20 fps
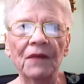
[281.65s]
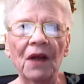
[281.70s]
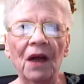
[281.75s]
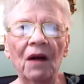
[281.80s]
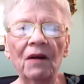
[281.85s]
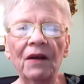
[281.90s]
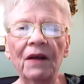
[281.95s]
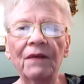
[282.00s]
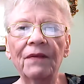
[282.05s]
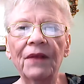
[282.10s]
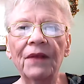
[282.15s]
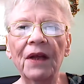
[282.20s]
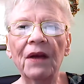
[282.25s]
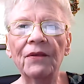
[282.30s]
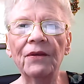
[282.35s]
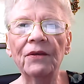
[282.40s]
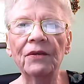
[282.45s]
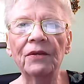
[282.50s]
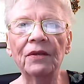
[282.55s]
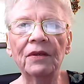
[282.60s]
I'll give the
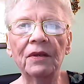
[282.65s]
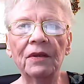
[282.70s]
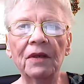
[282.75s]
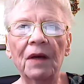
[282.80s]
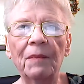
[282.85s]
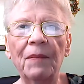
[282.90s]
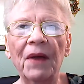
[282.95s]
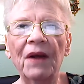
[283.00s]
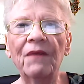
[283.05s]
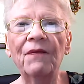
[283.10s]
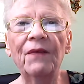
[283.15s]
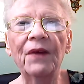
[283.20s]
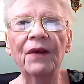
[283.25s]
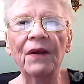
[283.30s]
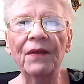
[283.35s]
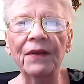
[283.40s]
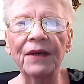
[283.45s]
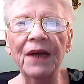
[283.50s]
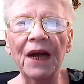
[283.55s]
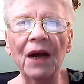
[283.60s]
others a benefit
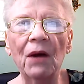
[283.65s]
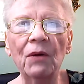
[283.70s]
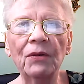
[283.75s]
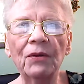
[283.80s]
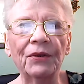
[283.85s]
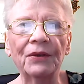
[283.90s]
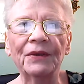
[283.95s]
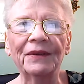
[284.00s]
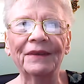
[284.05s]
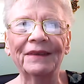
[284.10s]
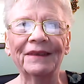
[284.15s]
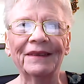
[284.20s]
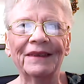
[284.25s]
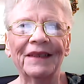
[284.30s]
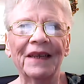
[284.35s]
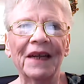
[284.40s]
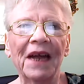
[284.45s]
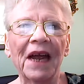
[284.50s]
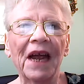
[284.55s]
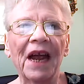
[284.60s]
of the doubt.
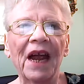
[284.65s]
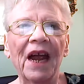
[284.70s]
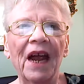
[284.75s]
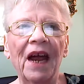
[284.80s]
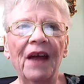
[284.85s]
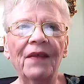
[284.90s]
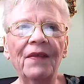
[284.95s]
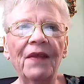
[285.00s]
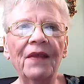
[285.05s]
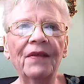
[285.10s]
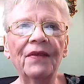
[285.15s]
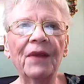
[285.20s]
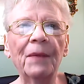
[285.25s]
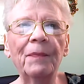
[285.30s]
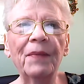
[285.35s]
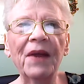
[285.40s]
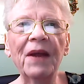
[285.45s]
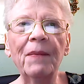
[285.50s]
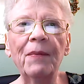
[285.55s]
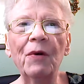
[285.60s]
And the
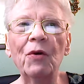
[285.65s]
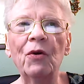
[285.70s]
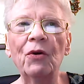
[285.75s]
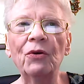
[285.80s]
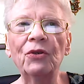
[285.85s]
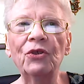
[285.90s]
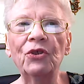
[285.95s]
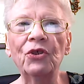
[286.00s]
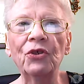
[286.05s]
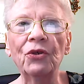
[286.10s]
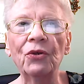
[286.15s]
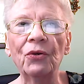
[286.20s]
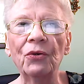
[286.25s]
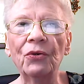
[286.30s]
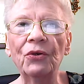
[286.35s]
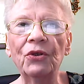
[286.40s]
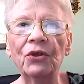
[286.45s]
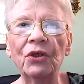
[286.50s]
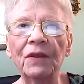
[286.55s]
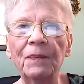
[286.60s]
people who
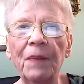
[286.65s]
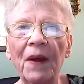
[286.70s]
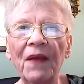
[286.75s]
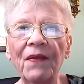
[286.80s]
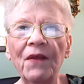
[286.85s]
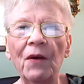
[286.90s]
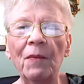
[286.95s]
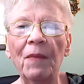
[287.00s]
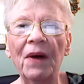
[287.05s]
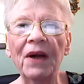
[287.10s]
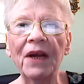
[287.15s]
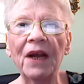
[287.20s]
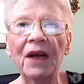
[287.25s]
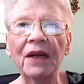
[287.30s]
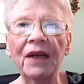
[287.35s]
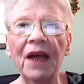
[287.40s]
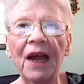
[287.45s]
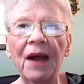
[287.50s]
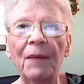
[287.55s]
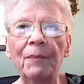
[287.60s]
choose to spend their money
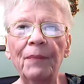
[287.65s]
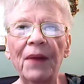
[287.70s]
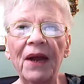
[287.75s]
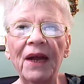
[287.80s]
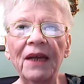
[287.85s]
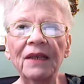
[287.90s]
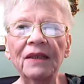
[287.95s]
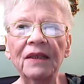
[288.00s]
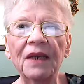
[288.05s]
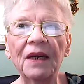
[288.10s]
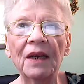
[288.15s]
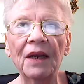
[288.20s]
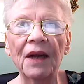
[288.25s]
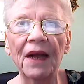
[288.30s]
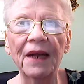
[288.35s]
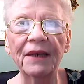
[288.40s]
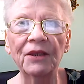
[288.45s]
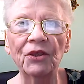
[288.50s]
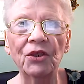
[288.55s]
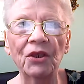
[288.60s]
on campaigns and
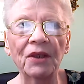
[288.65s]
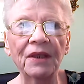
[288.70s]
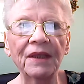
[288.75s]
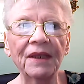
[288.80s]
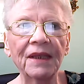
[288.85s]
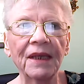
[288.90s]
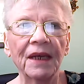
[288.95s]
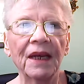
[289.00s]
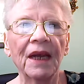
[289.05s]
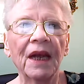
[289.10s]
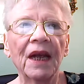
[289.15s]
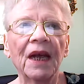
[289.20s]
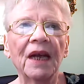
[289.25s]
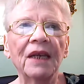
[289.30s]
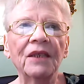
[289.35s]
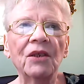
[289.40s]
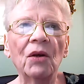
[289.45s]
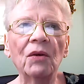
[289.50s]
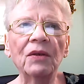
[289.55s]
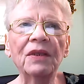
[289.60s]
elections
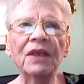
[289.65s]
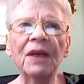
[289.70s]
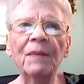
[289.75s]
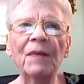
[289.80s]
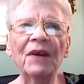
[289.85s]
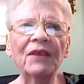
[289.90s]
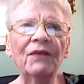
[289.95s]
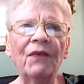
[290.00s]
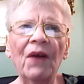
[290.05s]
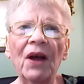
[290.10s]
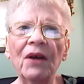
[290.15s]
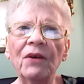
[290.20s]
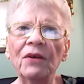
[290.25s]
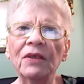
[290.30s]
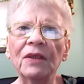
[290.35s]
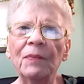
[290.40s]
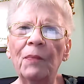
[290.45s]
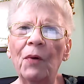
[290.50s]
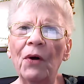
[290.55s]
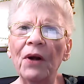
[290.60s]
don't see much value in
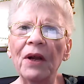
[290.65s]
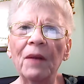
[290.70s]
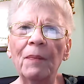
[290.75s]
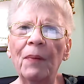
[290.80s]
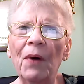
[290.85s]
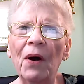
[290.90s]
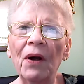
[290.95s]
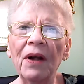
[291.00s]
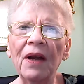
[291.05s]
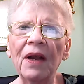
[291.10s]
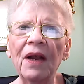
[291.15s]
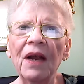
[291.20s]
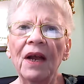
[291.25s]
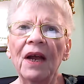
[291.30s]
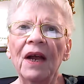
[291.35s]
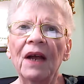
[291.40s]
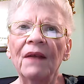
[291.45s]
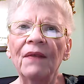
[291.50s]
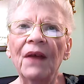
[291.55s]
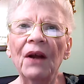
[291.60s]
supporting a party
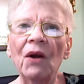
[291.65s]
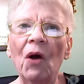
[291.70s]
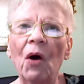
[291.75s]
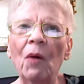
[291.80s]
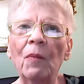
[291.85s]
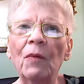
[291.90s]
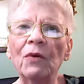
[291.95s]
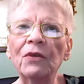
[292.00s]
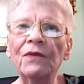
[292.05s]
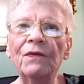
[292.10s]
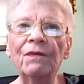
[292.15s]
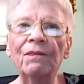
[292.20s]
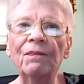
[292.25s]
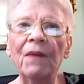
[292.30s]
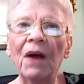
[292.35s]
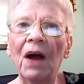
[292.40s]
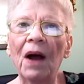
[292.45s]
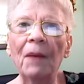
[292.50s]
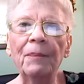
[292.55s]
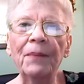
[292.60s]
that almost
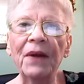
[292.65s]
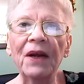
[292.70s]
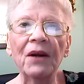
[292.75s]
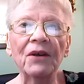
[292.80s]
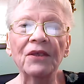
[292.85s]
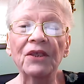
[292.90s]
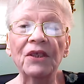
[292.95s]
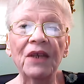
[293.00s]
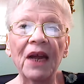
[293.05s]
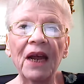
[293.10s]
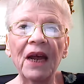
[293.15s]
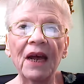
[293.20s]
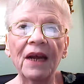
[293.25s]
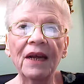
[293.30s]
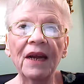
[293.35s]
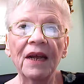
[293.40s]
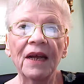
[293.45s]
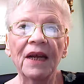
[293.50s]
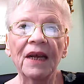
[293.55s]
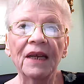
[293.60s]
appears
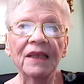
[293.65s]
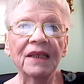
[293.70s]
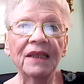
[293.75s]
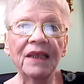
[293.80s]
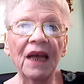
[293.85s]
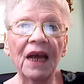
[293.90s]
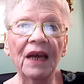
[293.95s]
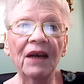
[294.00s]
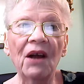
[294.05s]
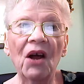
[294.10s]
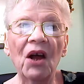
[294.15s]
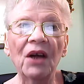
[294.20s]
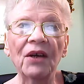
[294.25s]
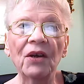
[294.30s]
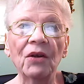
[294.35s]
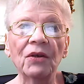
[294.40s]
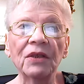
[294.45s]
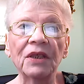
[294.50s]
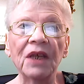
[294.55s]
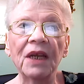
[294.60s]
dead set on
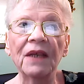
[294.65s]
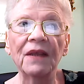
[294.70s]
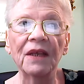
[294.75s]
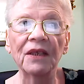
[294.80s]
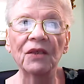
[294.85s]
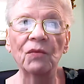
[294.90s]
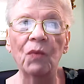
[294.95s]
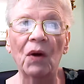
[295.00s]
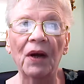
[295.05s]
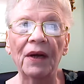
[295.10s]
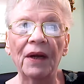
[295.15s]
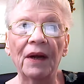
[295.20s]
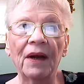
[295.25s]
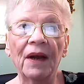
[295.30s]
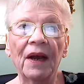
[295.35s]
losing this one.